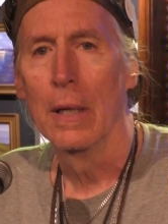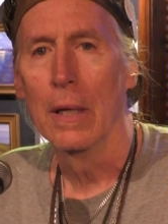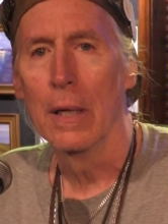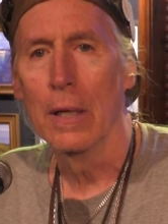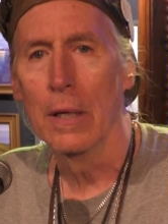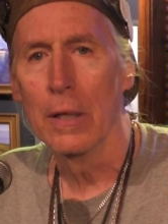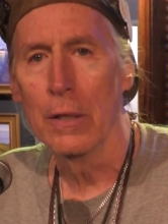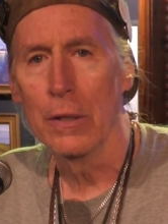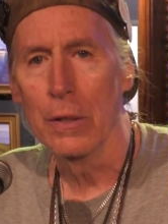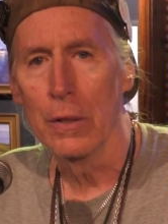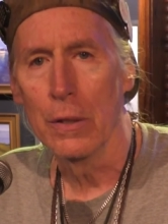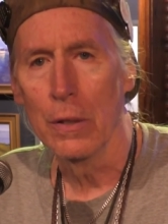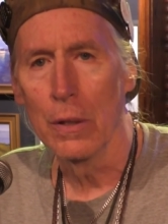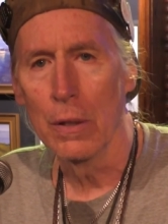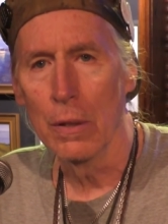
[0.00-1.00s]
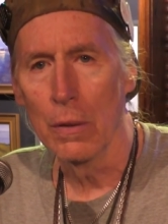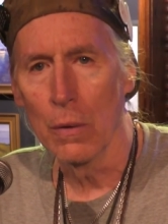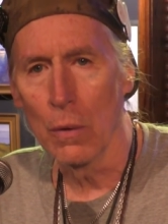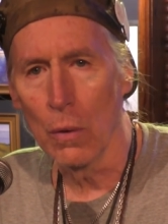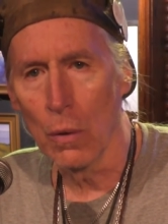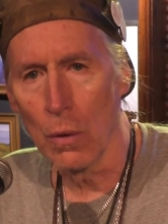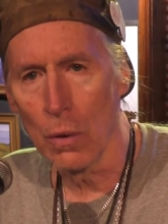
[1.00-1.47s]
and
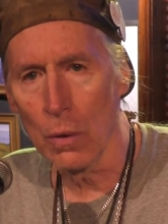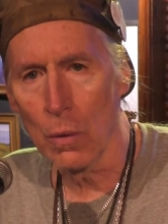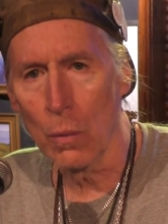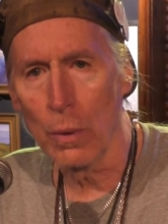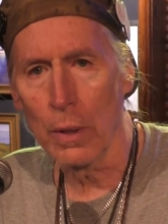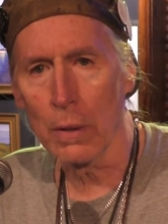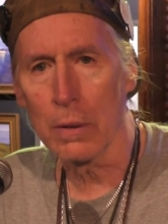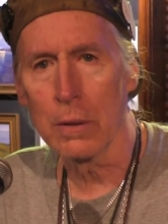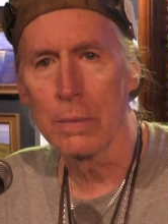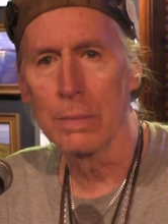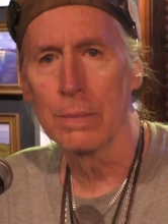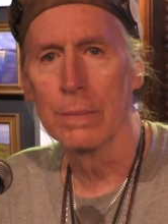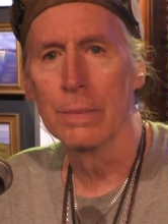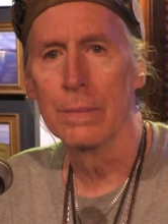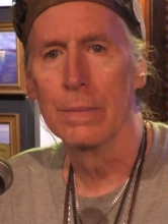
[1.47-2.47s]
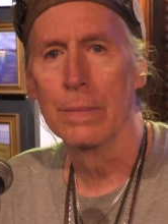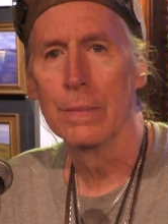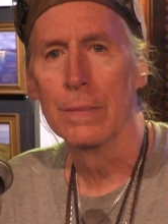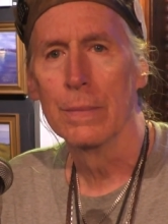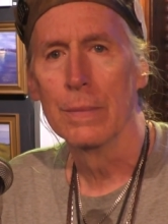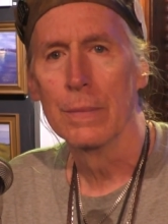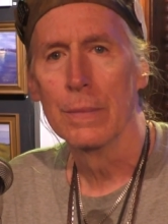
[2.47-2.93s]
all are welcome.
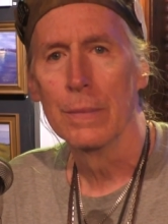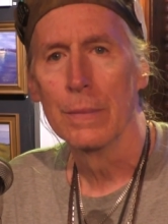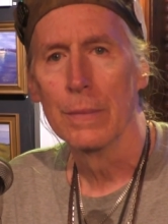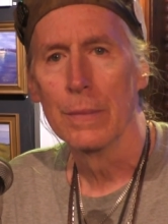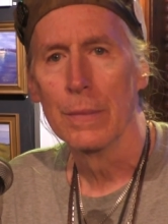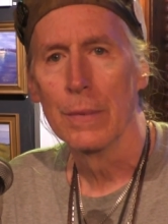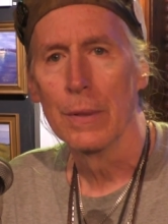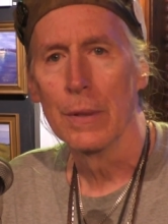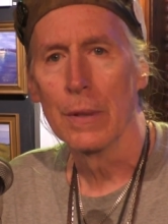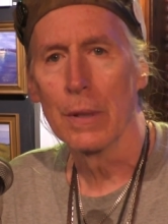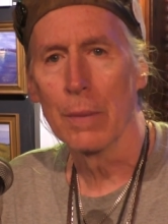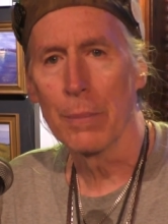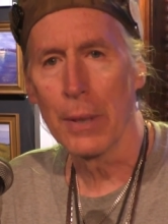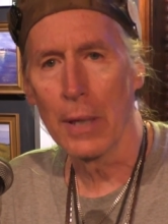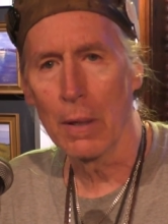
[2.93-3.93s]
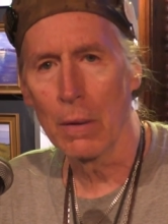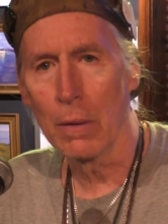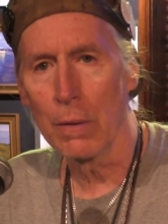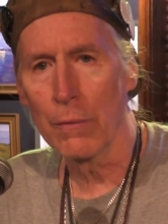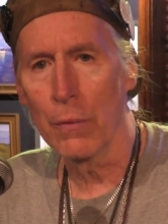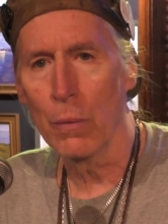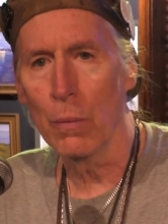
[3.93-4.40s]
The power
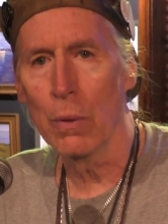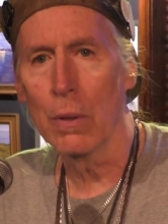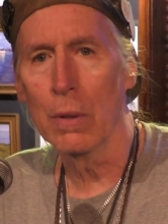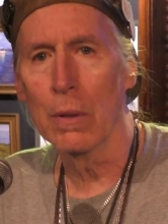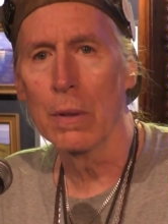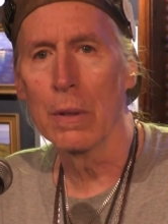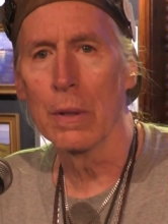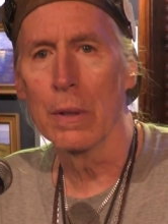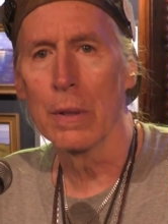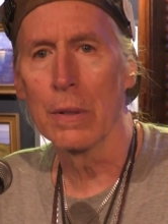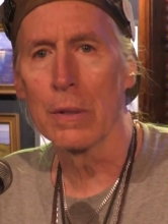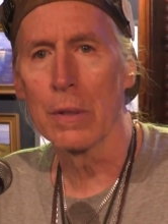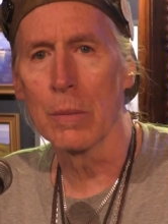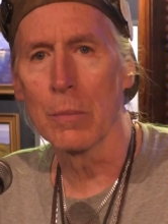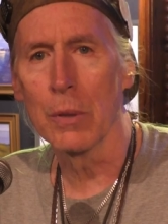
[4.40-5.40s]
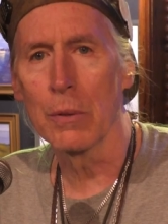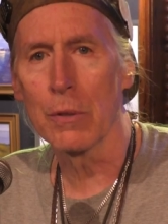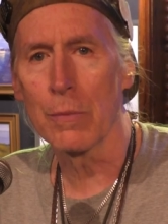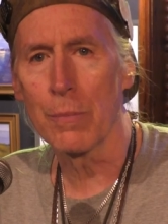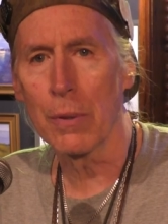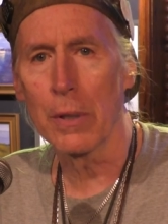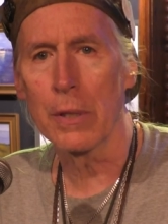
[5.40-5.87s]
of the word is the
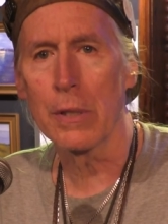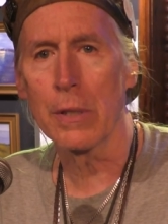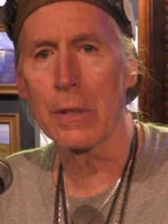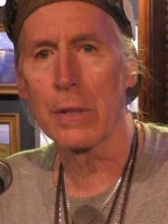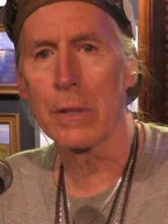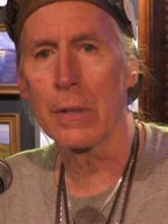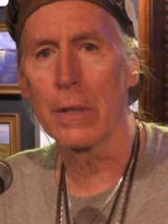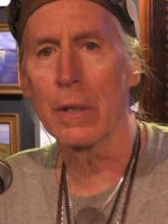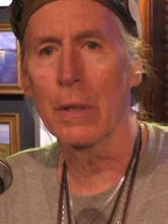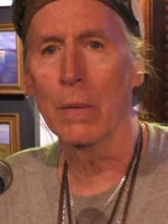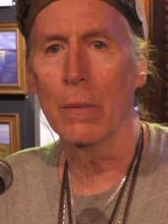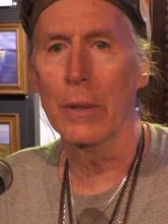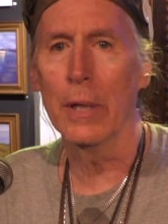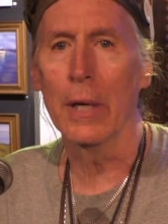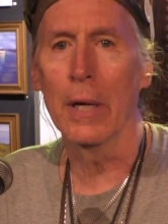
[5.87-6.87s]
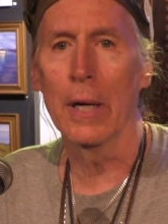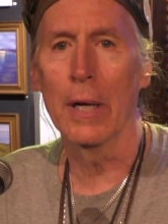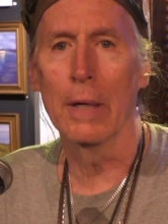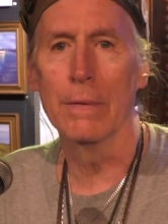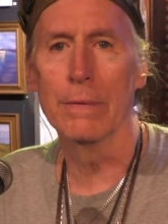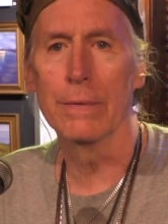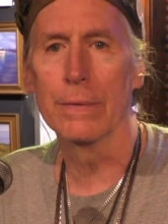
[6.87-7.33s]
most precious thing we
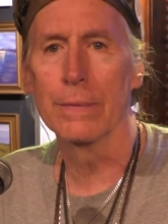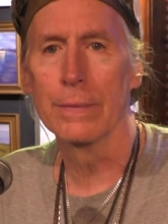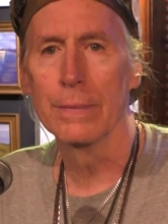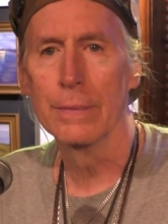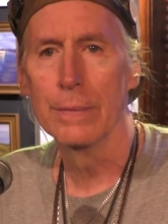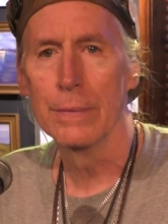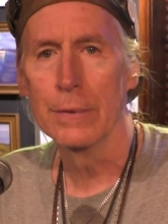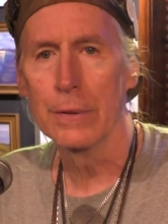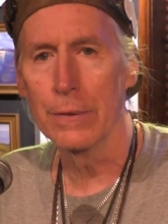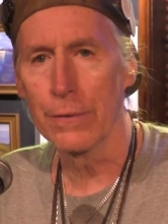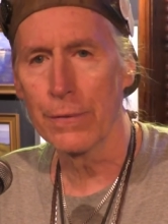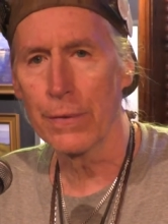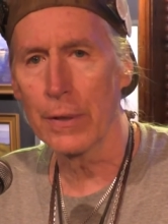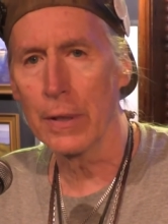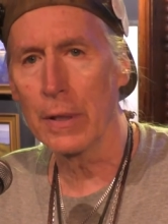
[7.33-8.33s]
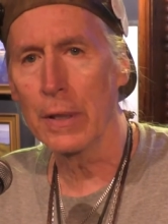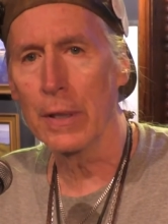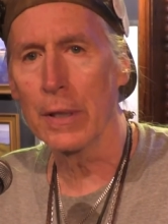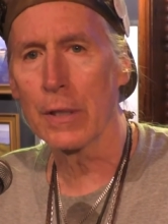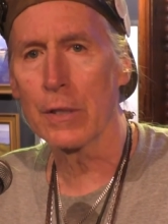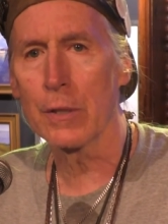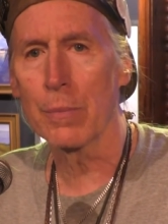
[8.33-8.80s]
have to freely
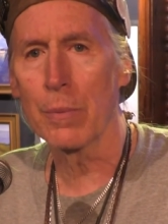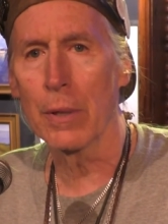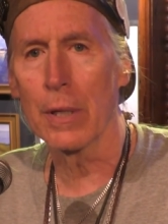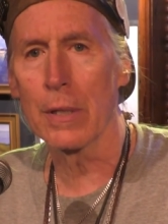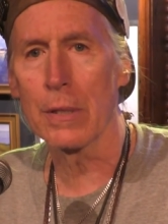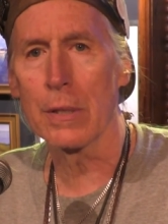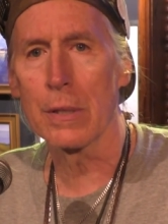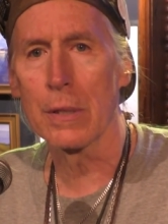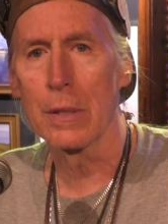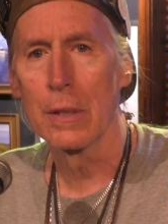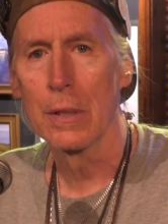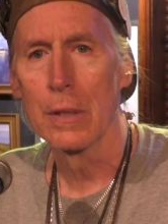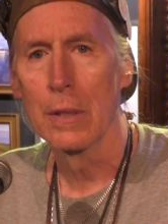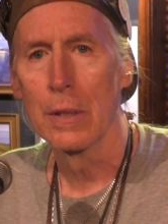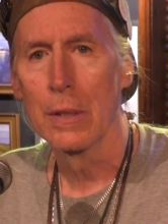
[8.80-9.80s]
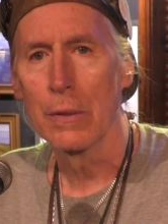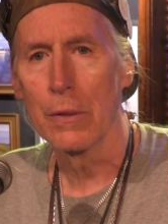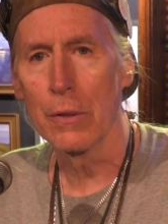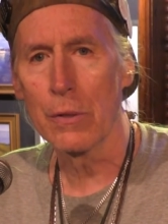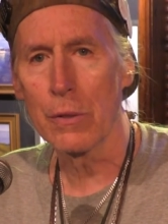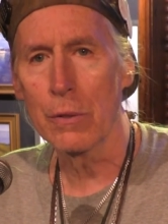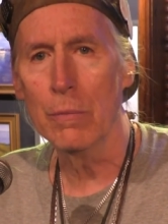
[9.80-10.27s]
express the
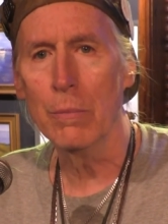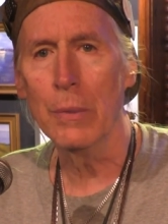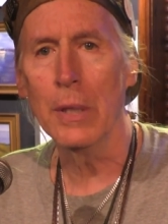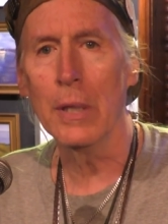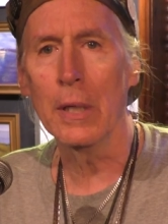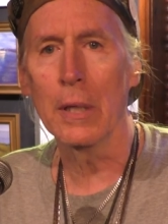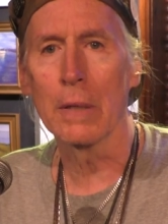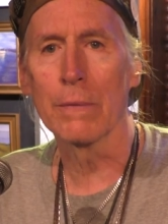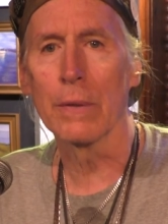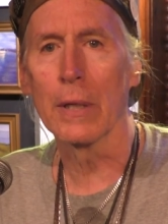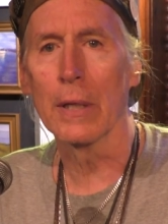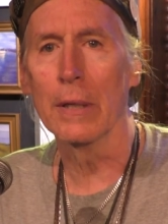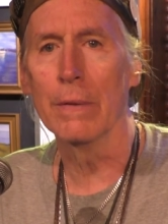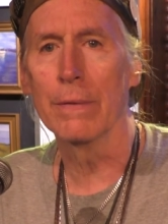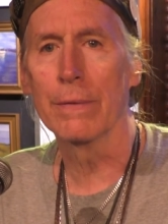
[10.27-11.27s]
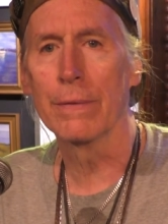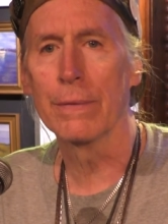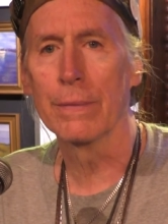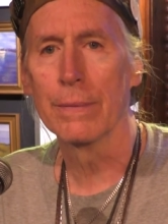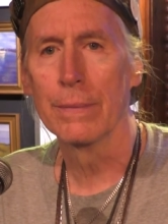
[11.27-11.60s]
true meaning of life.